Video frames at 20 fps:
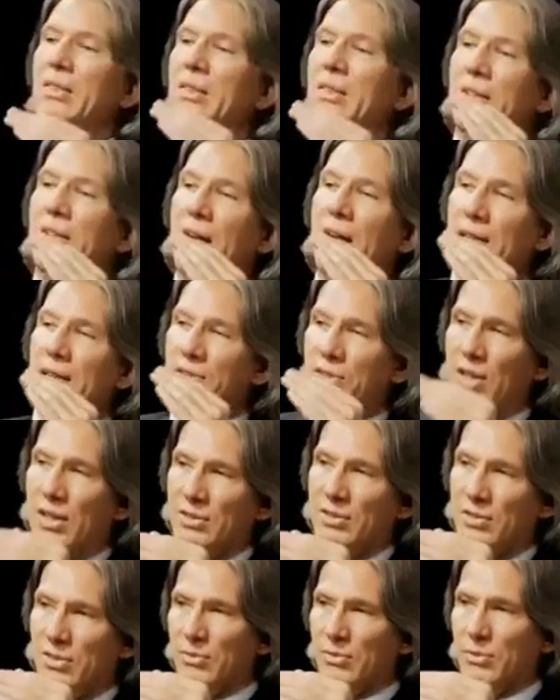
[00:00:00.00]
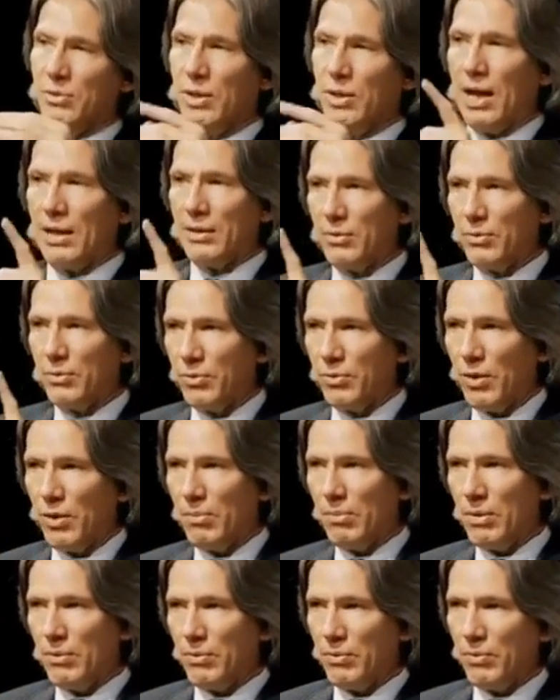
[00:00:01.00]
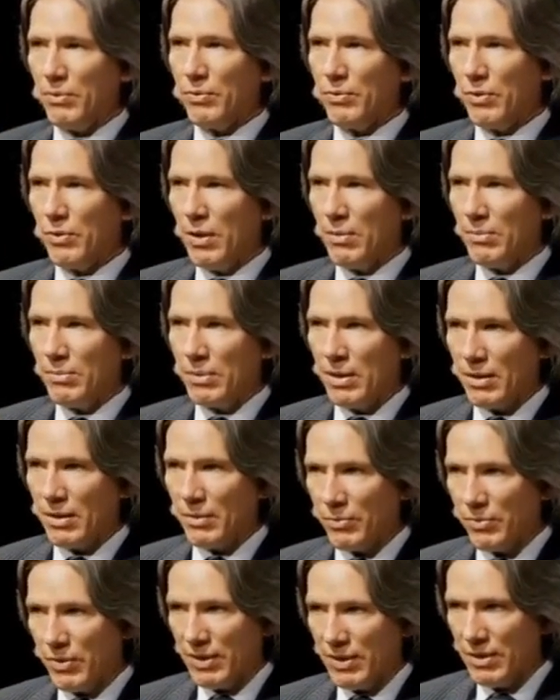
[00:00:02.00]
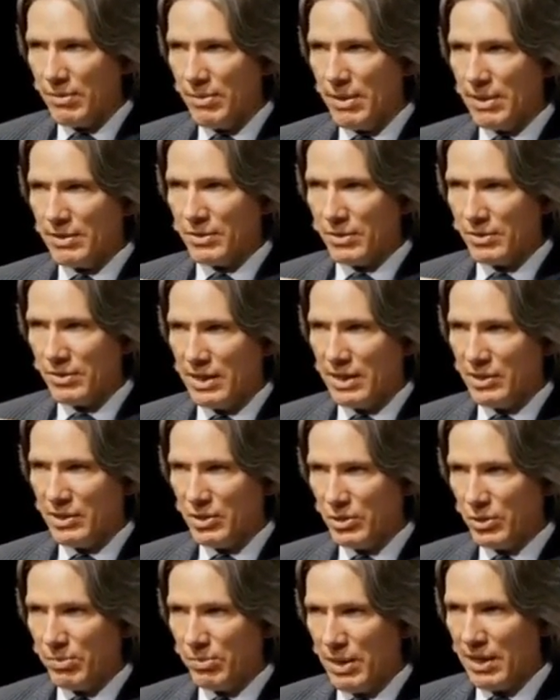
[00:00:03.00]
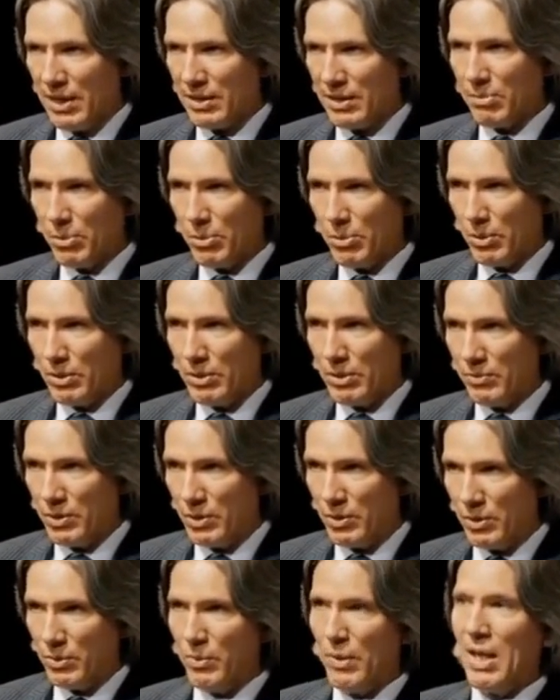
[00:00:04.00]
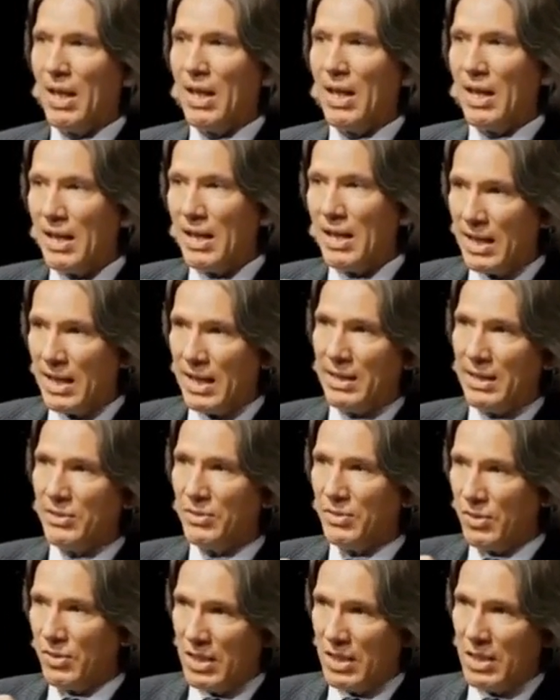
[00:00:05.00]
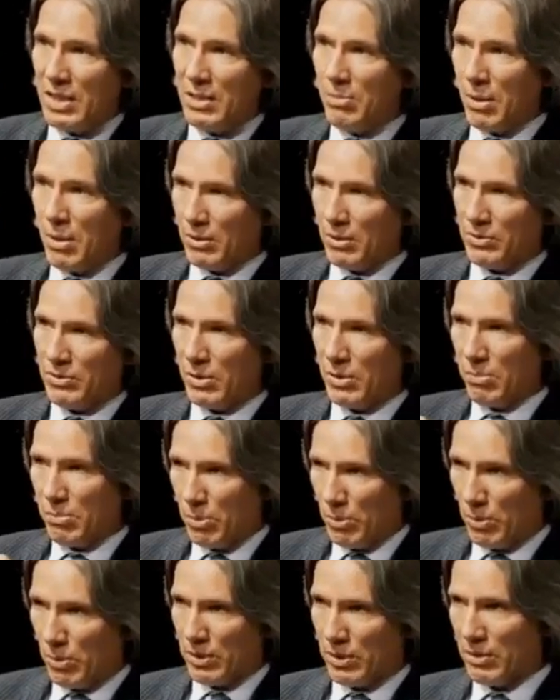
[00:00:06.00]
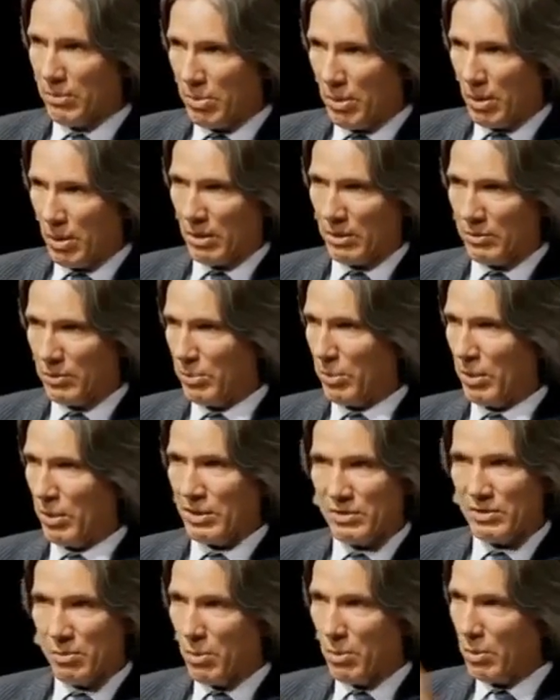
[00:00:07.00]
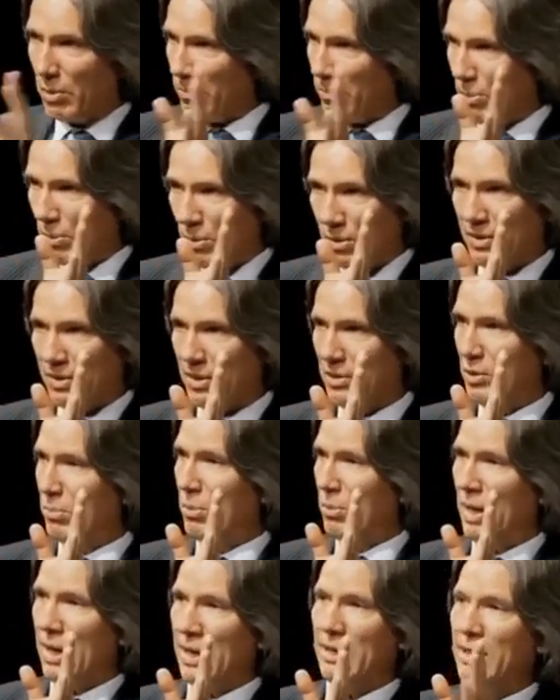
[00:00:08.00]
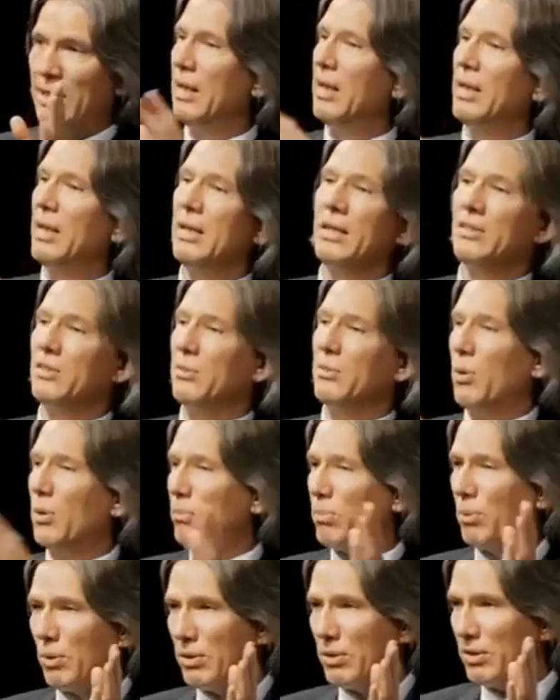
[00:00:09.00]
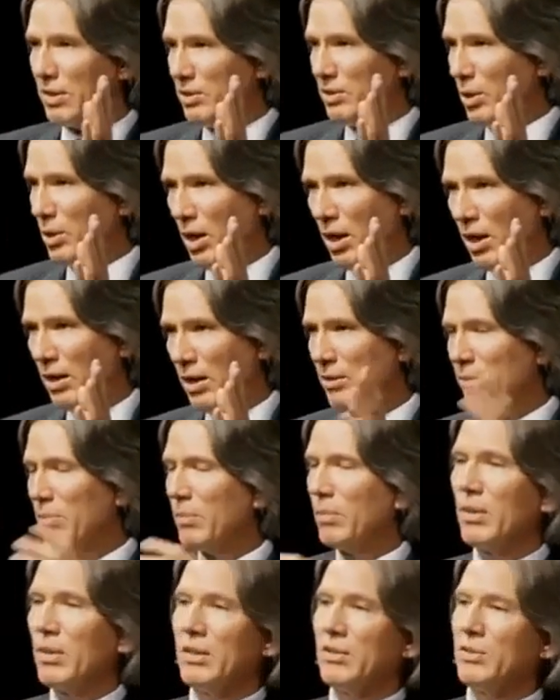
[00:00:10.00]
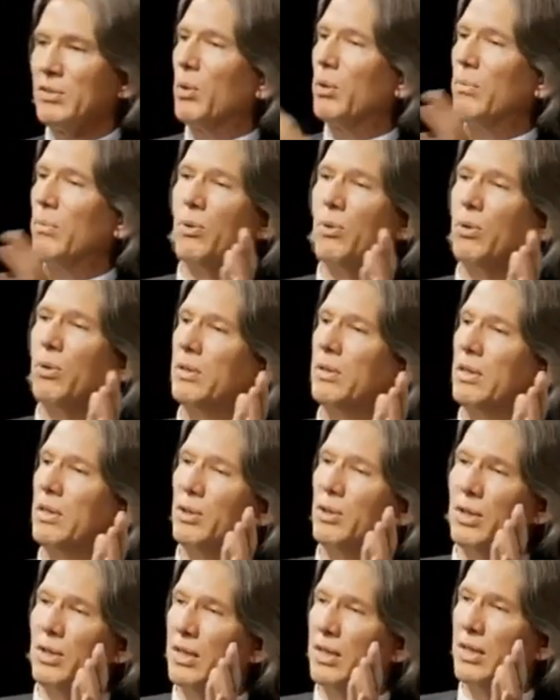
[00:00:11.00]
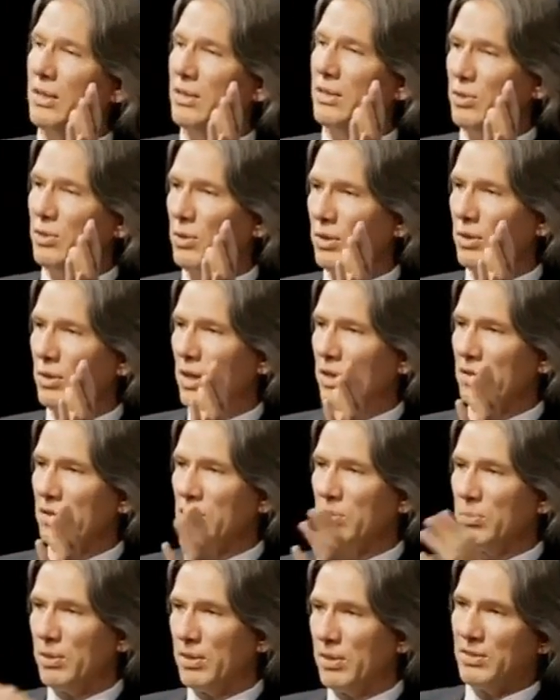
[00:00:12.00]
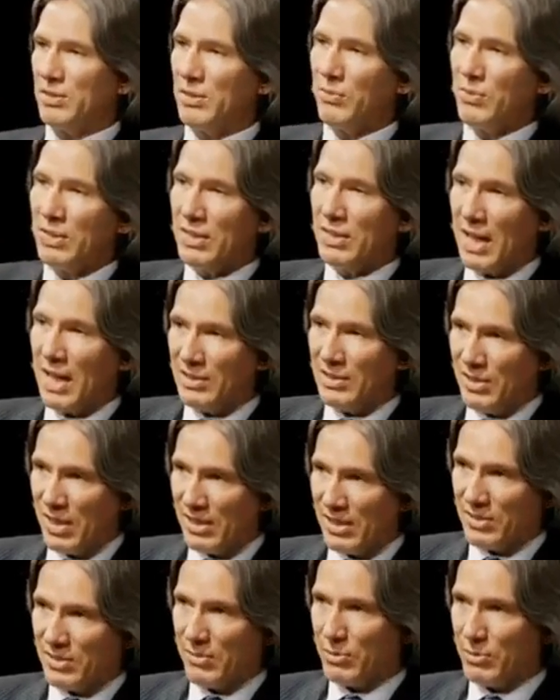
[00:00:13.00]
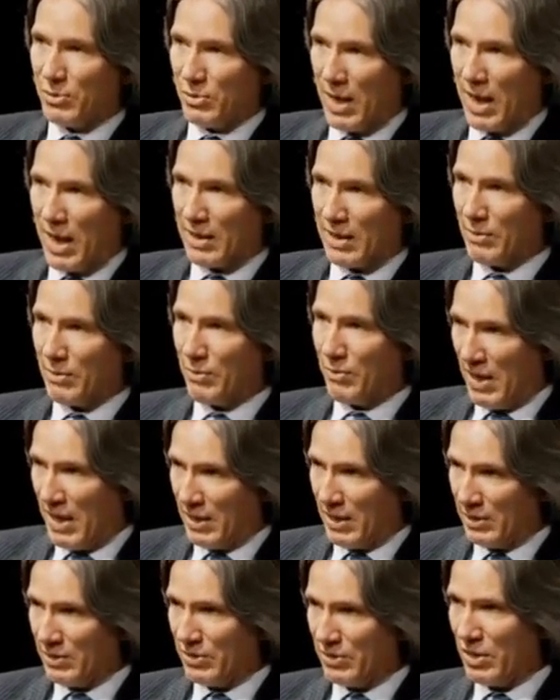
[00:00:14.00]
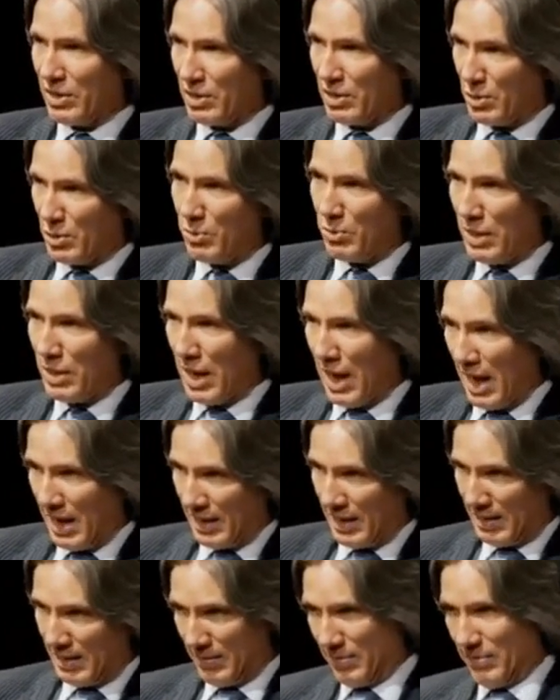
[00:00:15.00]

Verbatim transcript: The digestive tract, from the, from the fundamental naturopathic point of view, is the most important part of your body. It's more important than your brain. It's more important than your heart. It's more important than your kidneys or your lungs because if the digestive tract fails, you die.